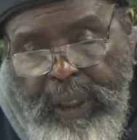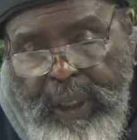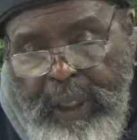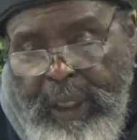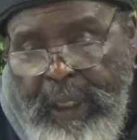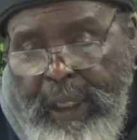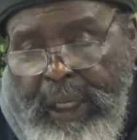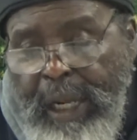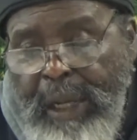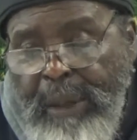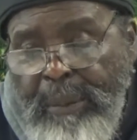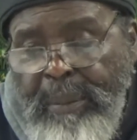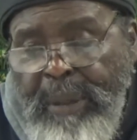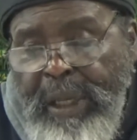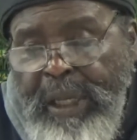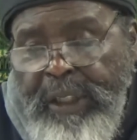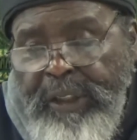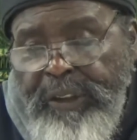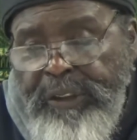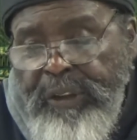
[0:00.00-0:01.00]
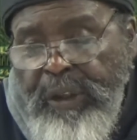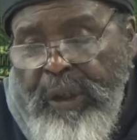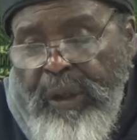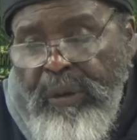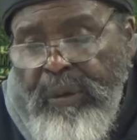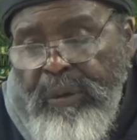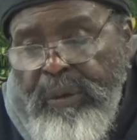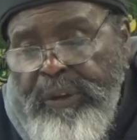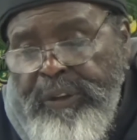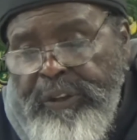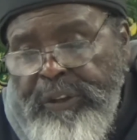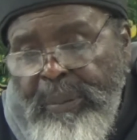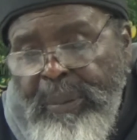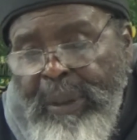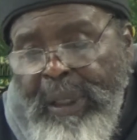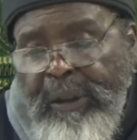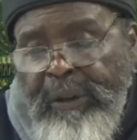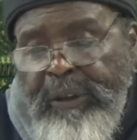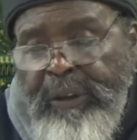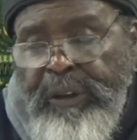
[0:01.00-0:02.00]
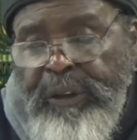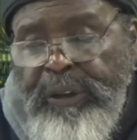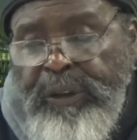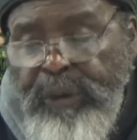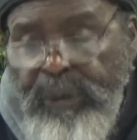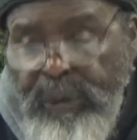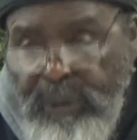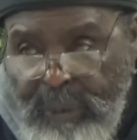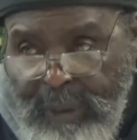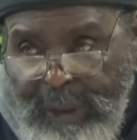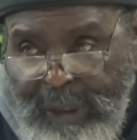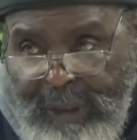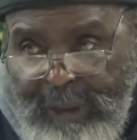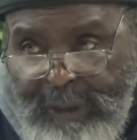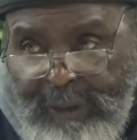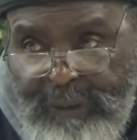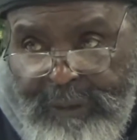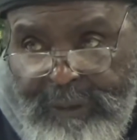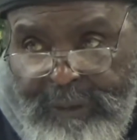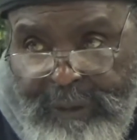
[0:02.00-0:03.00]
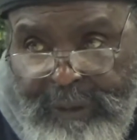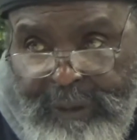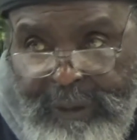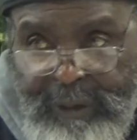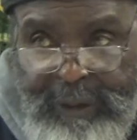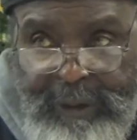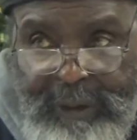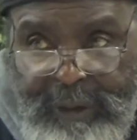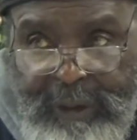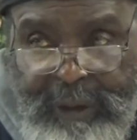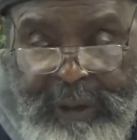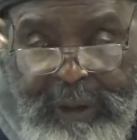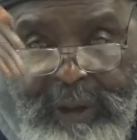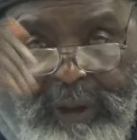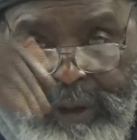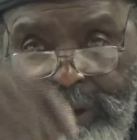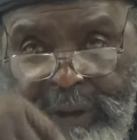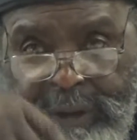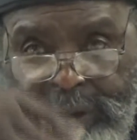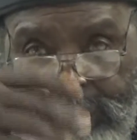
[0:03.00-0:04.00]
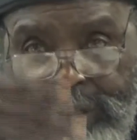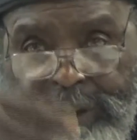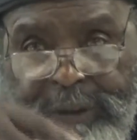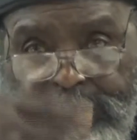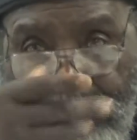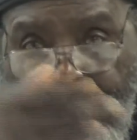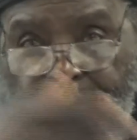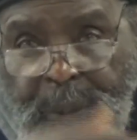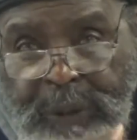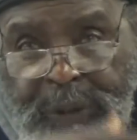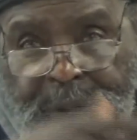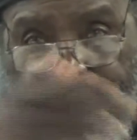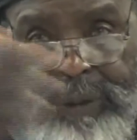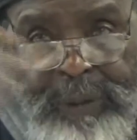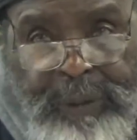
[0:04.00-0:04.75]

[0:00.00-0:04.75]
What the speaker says: And our main talk was about the two ways that's open